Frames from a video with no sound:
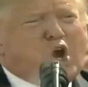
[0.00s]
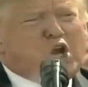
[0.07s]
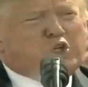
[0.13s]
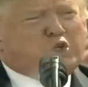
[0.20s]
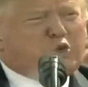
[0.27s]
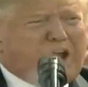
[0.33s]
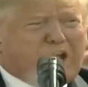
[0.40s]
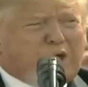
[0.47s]
on
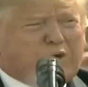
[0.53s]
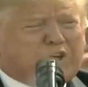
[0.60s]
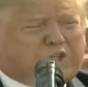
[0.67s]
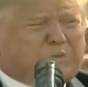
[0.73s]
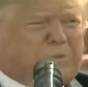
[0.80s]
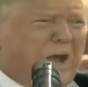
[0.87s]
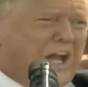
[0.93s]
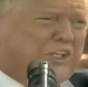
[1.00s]
greater
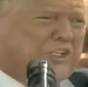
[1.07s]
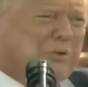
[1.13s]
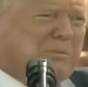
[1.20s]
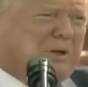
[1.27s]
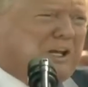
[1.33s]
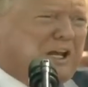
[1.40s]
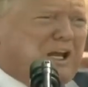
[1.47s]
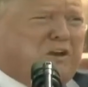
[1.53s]

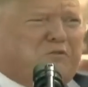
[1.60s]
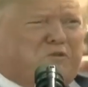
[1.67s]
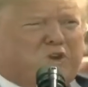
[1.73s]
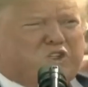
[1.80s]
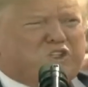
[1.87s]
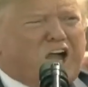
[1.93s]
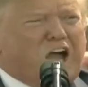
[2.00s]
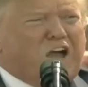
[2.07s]
responsibility for
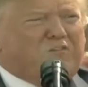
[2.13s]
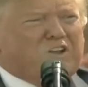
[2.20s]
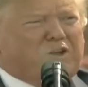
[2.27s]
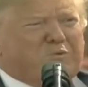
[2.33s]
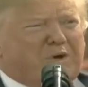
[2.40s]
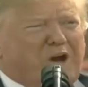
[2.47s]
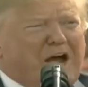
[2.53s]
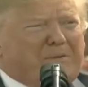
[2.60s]

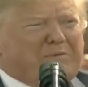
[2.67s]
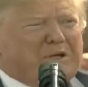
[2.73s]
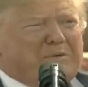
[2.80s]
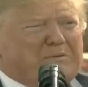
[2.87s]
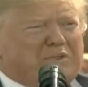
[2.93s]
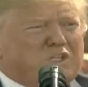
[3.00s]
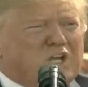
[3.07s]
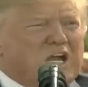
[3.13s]
solving
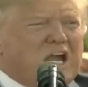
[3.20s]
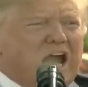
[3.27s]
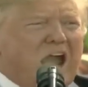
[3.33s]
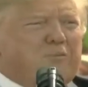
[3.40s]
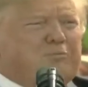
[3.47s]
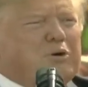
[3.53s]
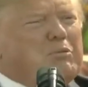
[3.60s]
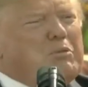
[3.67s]
problems
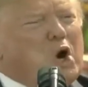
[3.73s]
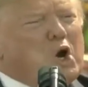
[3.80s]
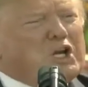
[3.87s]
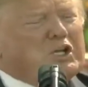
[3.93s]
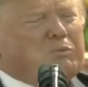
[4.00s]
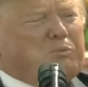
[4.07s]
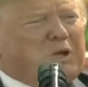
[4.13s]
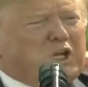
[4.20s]
and
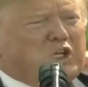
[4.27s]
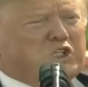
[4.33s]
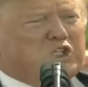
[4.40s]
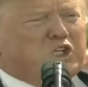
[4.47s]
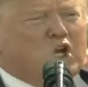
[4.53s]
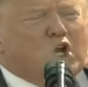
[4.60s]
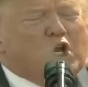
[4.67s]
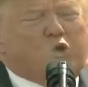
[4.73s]
promoting
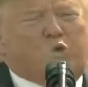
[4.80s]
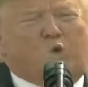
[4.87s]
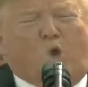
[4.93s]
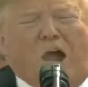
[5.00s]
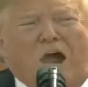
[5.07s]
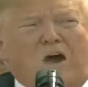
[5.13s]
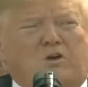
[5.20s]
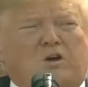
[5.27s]
peace
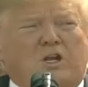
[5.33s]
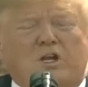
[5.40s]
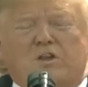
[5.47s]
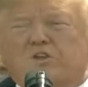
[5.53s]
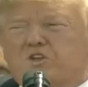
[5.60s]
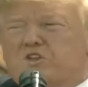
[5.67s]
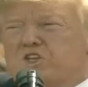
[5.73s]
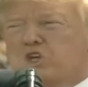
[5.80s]

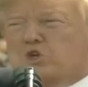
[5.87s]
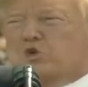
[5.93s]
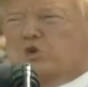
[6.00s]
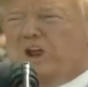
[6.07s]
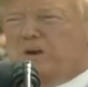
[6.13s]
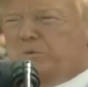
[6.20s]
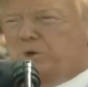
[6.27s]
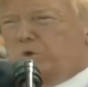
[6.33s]
throughout this
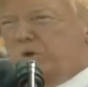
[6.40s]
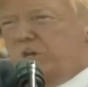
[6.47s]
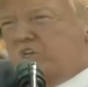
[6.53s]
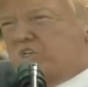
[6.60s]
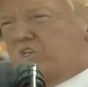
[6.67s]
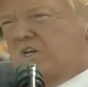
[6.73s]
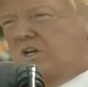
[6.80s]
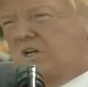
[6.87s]
incredible
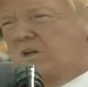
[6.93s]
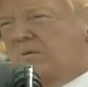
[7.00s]
region.